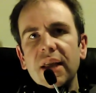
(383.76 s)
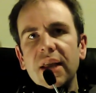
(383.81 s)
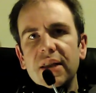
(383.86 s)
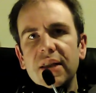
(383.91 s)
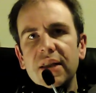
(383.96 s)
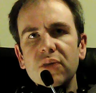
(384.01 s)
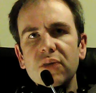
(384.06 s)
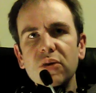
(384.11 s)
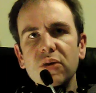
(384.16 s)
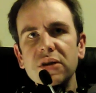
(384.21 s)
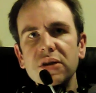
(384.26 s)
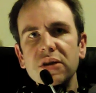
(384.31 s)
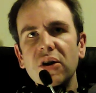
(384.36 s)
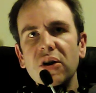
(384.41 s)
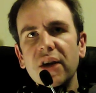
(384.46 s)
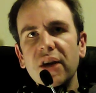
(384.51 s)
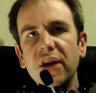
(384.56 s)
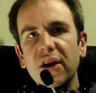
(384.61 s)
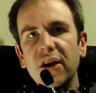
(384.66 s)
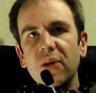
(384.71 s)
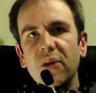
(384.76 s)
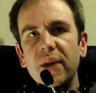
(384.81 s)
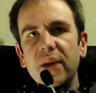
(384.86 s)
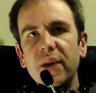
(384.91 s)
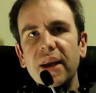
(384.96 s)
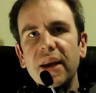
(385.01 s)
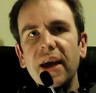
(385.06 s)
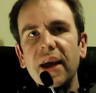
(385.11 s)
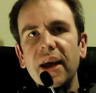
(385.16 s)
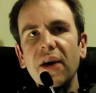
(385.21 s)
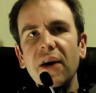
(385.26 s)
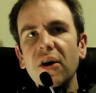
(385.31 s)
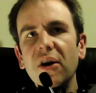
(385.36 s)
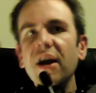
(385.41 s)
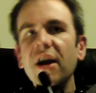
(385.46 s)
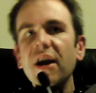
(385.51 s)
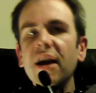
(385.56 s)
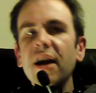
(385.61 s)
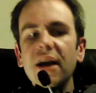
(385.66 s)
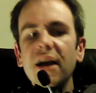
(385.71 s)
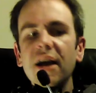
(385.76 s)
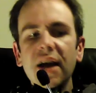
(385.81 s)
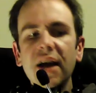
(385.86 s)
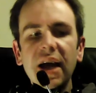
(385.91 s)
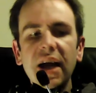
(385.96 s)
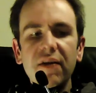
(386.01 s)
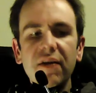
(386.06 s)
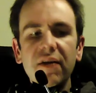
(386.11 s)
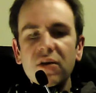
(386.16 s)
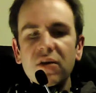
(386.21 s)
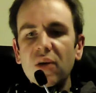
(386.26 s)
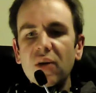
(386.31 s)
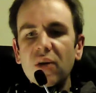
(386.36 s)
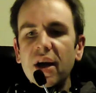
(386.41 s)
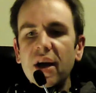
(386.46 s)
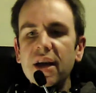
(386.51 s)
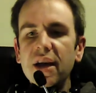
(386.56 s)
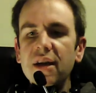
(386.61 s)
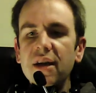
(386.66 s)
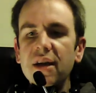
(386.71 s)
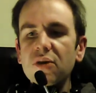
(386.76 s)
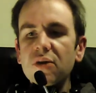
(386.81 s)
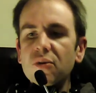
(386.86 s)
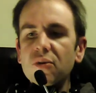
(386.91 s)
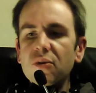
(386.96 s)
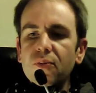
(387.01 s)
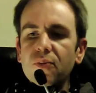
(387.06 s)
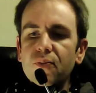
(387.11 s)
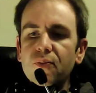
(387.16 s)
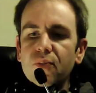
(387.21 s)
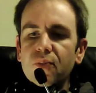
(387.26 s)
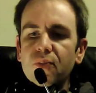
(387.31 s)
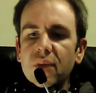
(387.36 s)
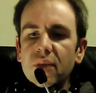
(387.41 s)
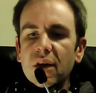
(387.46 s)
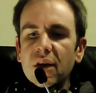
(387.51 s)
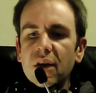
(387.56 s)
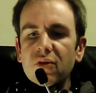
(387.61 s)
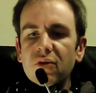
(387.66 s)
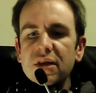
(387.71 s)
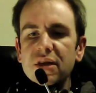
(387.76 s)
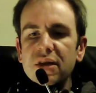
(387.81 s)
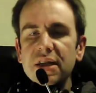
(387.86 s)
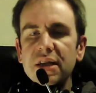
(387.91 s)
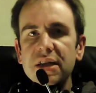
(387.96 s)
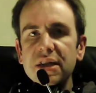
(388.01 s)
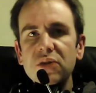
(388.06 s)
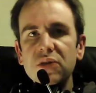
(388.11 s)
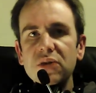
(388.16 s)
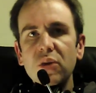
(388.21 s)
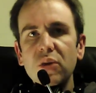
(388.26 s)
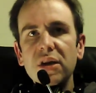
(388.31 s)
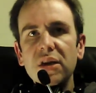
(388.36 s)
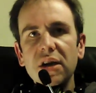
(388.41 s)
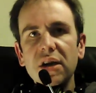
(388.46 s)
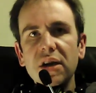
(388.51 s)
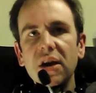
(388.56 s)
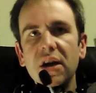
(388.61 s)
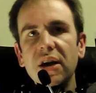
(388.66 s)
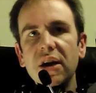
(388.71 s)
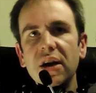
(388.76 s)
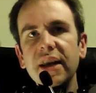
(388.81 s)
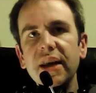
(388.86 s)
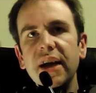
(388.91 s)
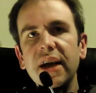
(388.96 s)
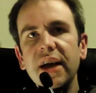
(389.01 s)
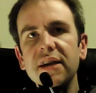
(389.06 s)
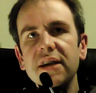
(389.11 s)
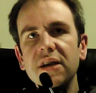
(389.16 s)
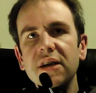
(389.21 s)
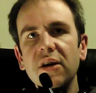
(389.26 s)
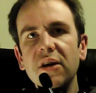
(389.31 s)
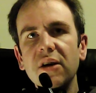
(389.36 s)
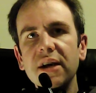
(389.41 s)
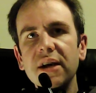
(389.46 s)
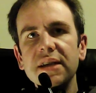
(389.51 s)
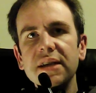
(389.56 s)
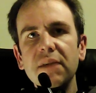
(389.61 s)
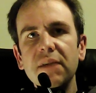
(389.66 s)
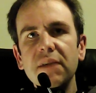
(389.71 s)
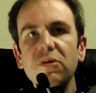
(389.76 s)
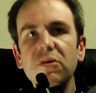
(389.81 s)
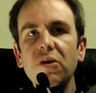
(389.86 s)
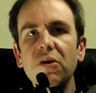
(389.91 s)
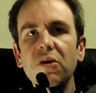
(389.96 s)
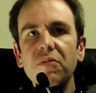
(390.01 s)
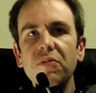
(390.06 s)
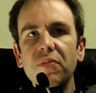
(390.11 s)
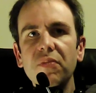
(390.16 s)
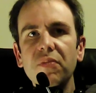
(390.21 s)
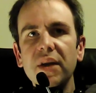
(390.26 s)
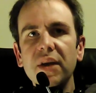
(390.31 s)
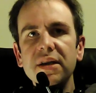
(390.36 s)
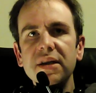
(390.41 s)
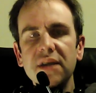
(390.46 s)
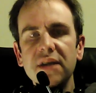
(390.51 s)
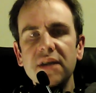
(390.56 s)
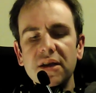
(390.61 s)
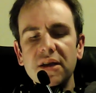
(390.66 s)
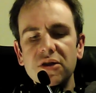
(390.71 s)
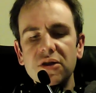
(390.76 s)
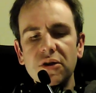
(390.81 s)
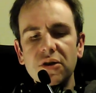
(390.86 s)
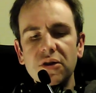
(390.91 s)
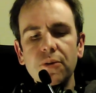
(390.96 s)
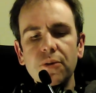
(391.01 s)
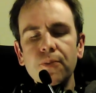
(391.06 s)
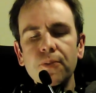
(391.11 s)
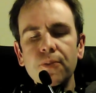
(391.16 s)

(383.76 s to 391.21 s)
This one's knocking on a bit now. Heavy Rain. Obviously this is one you can't get except on PlayStation.